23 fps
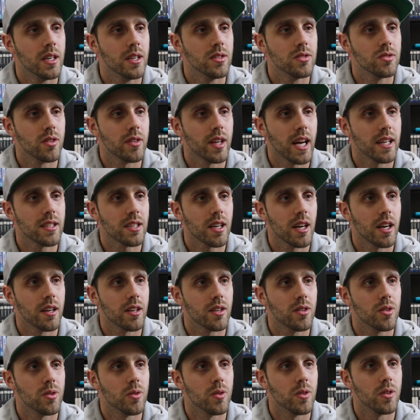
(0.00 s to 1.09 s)
So that's kind of
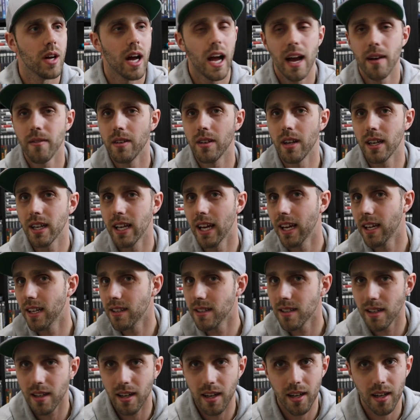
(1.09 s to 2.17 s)
cool. I haven't,
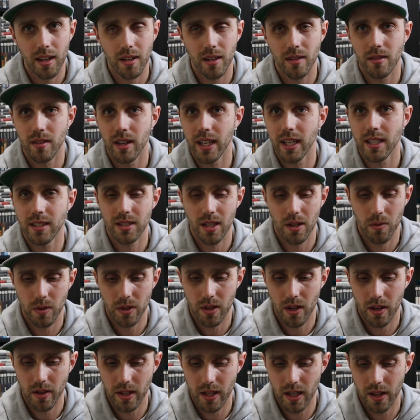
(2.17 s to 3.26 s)
again, like I said, with
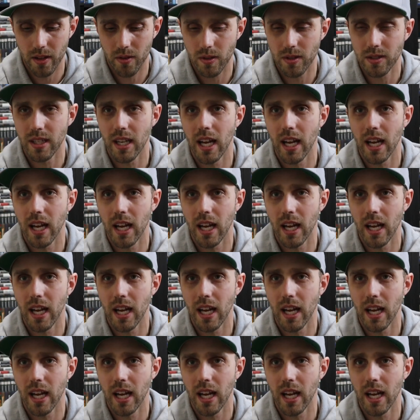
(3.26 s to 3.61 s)
all the other ones,